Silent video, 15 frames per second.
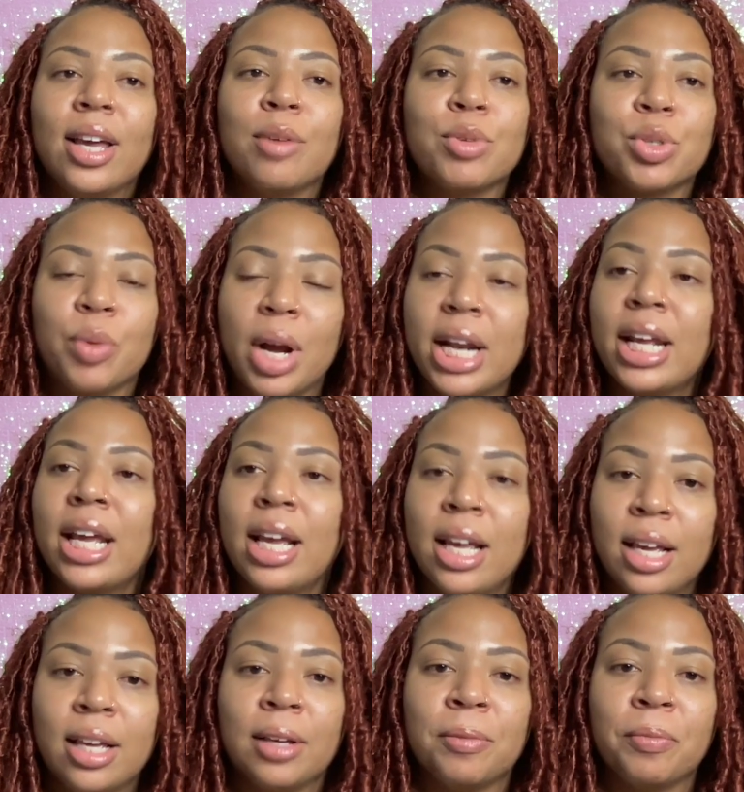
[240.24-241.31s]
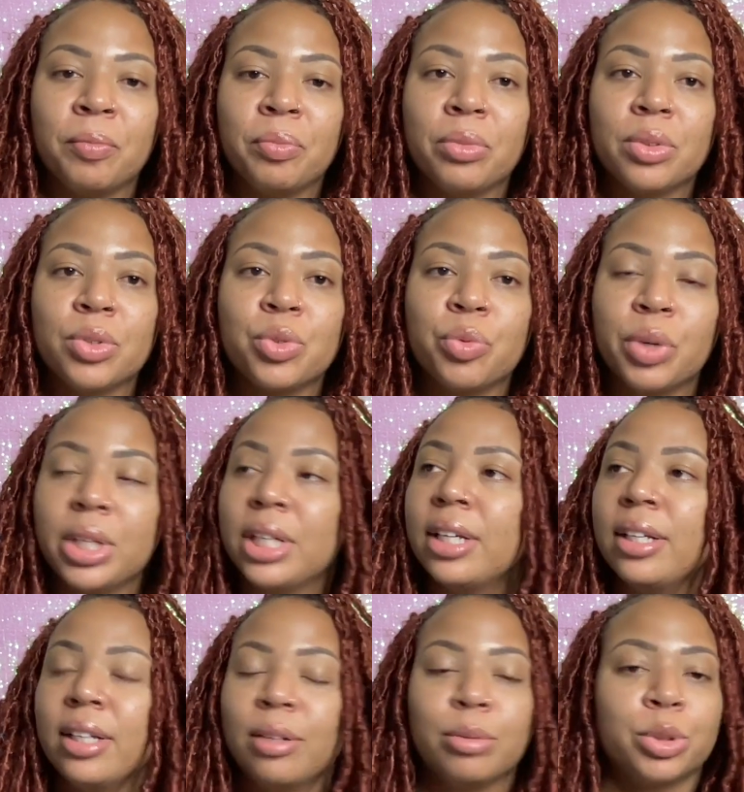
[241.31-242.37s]
It was rated E.
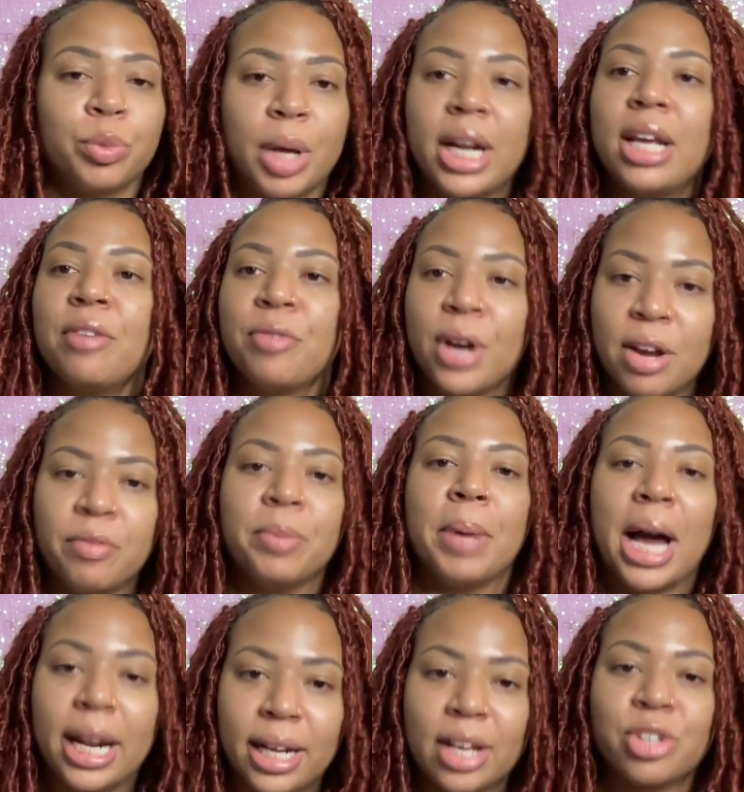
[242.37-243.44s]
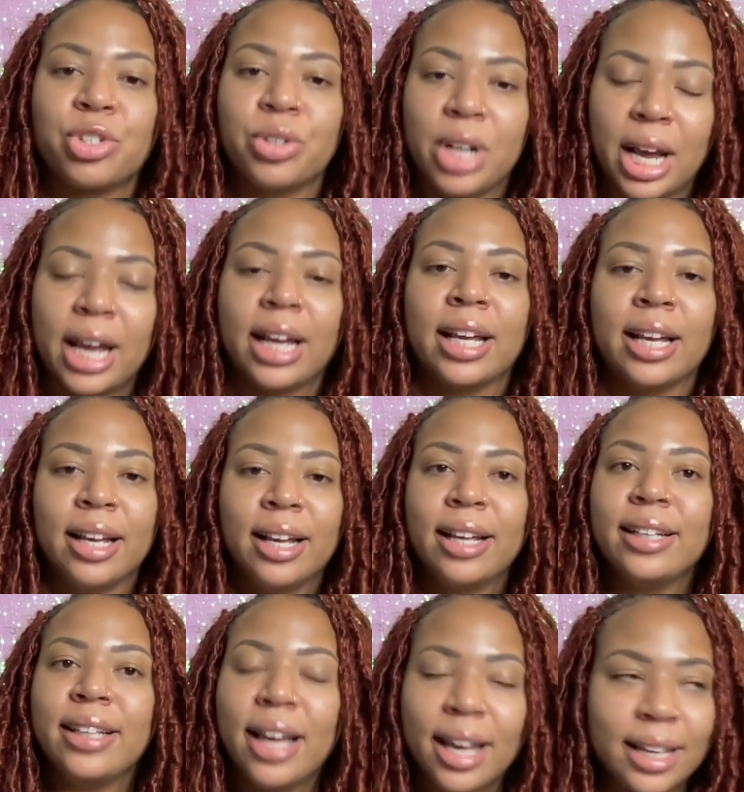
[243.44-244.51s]
It was rated E for everybody yesterday.
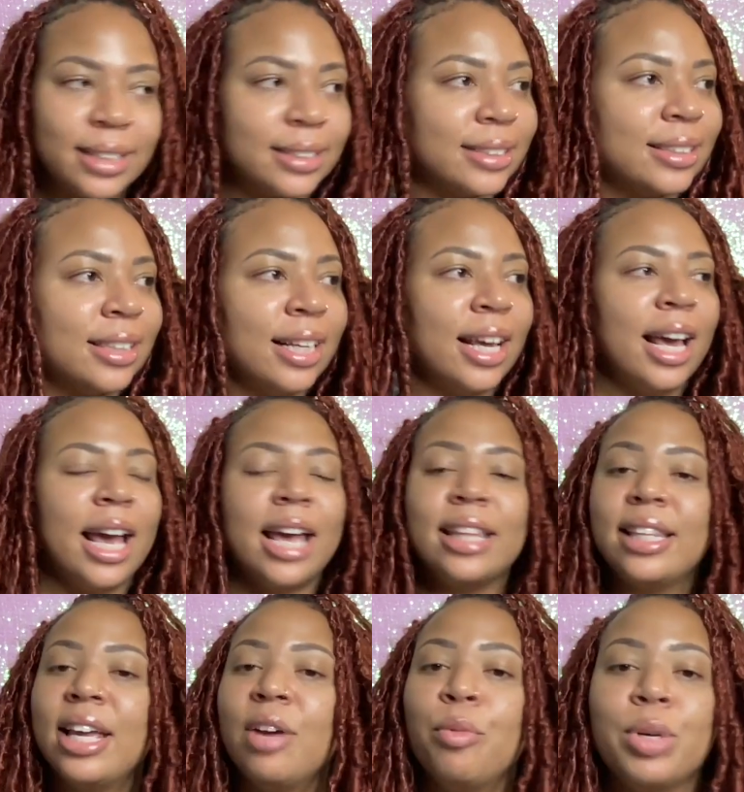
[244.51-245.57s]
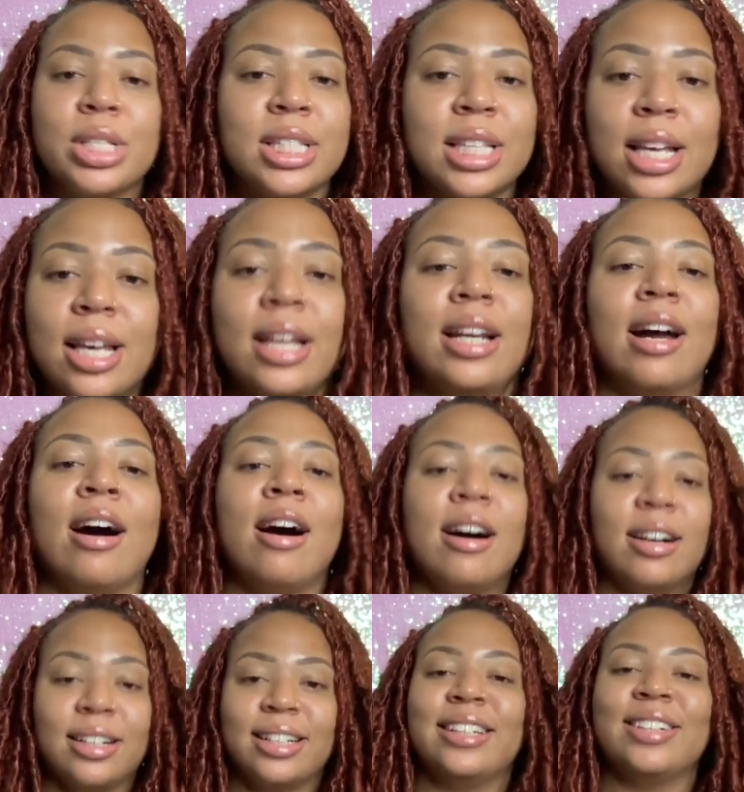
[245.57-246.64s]
Yes. And then we seen
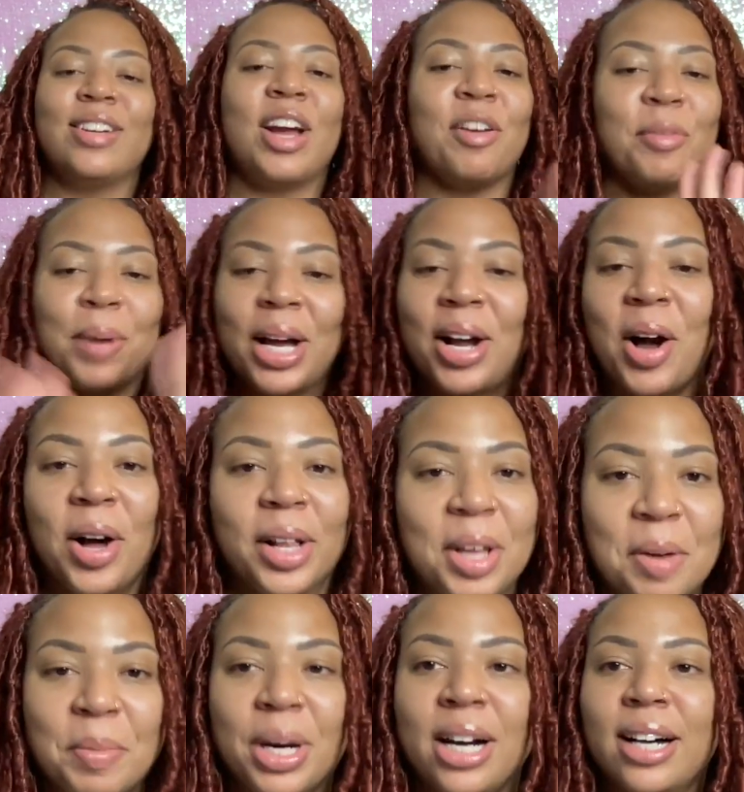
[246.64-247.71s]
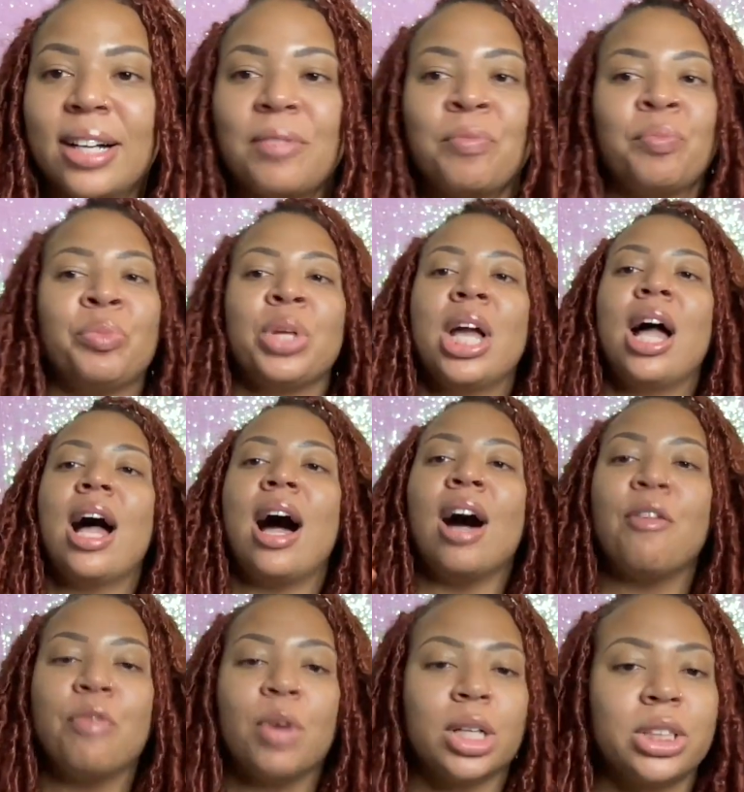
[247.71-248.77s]
Unc. Everybody called him Unc.
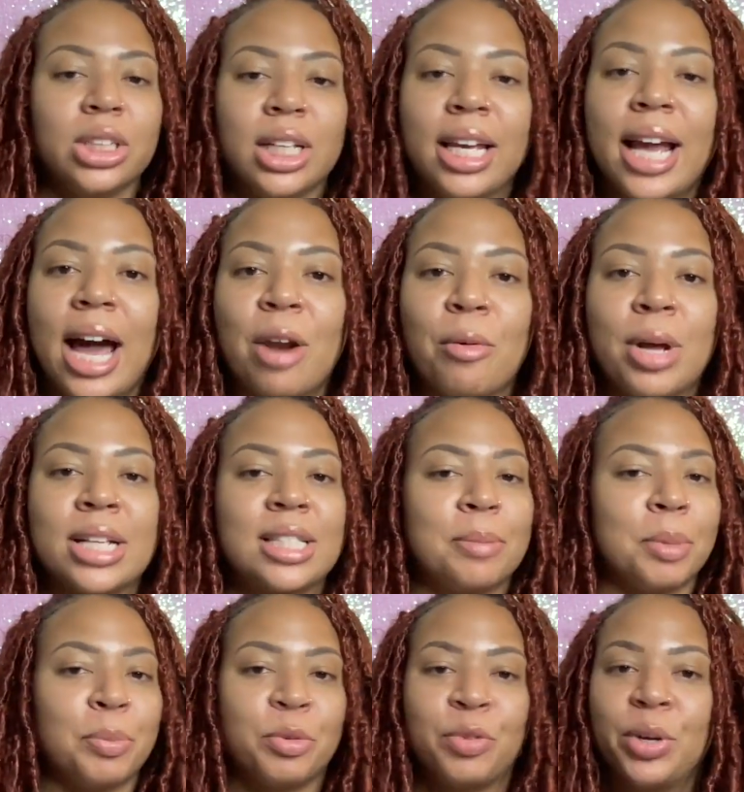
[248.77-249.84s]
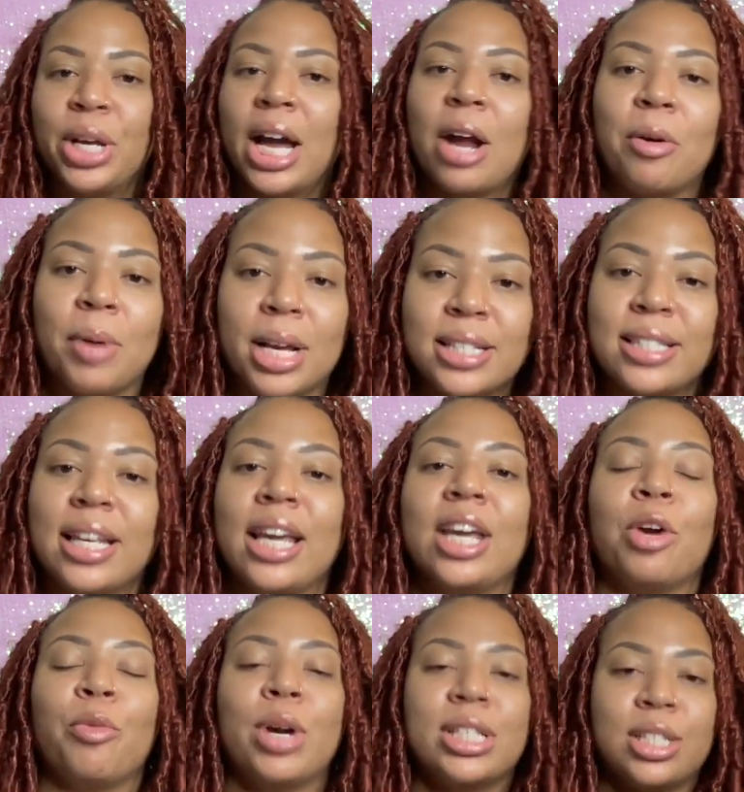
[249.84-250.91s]
Unfortunately, he got arrested, but before he got arrested, he
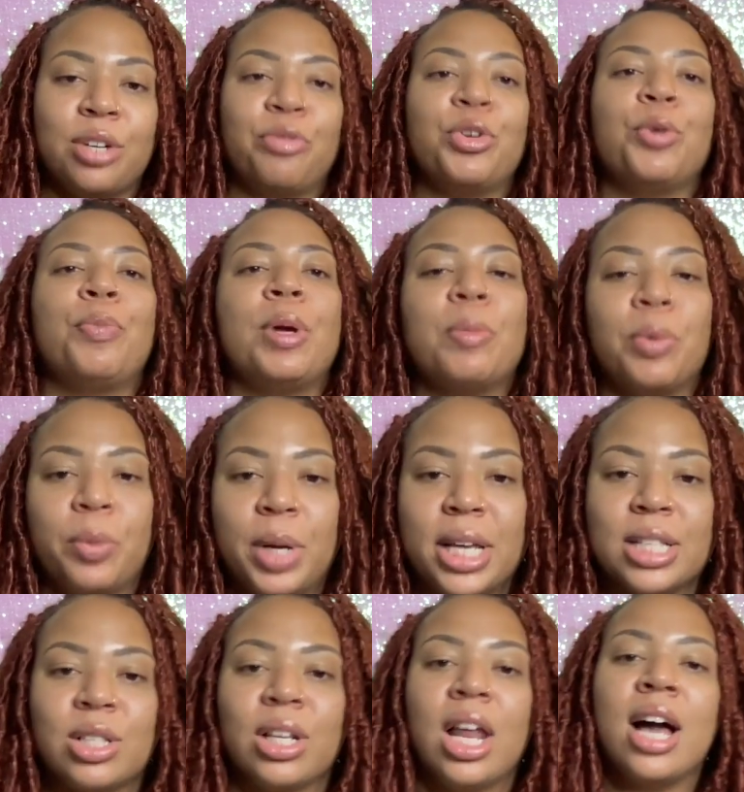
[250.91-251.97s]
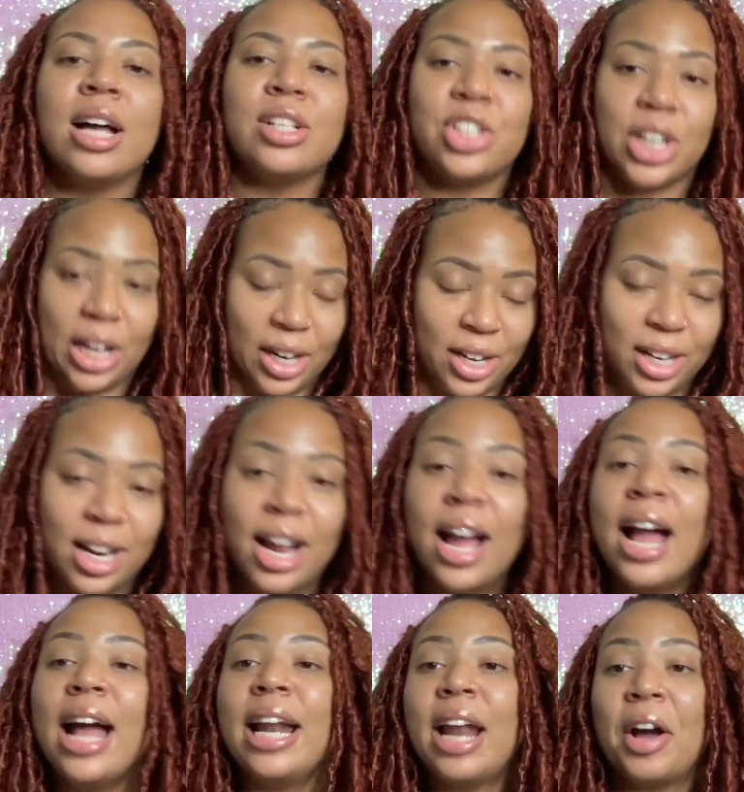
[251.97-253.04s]
arrested a few people with his lawn chair.
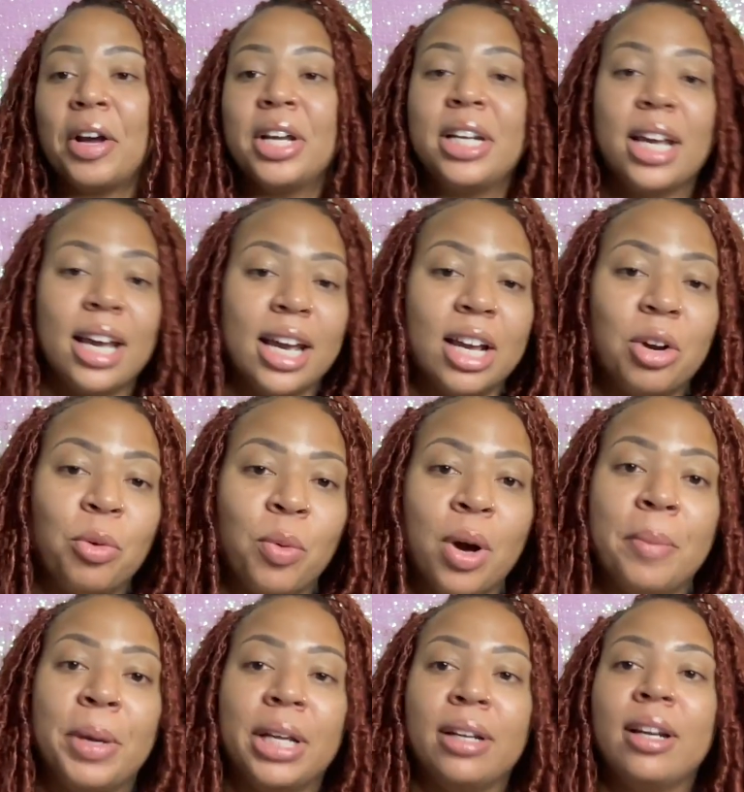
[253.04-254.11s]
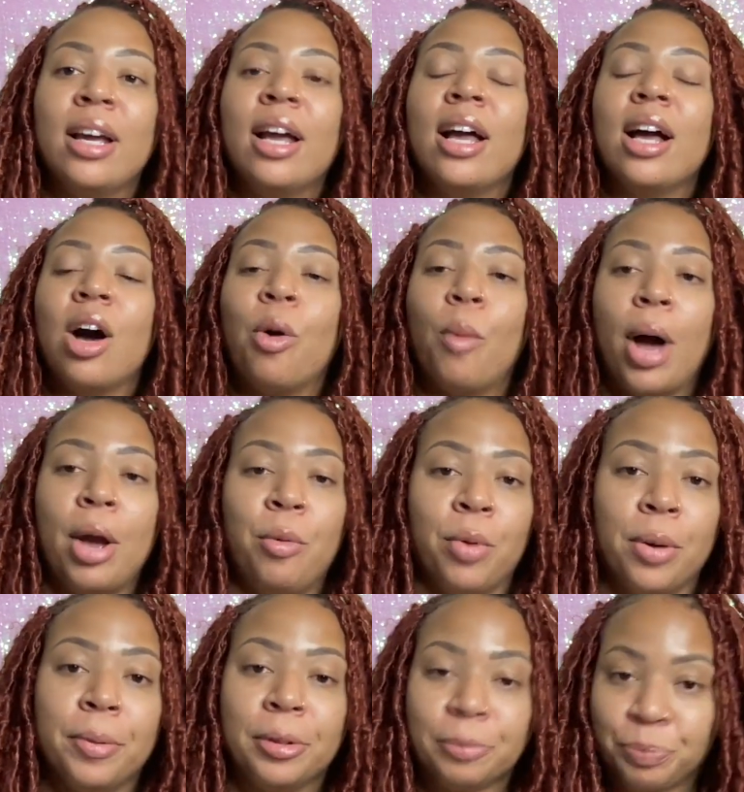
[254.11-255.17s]
Now, he did hit a woman, a white
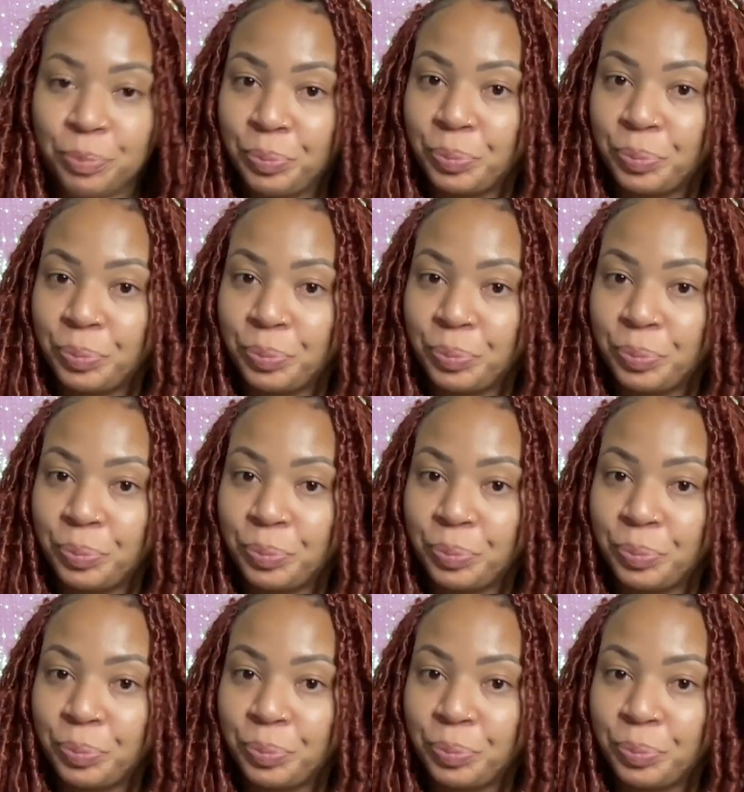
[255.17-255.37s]
woman.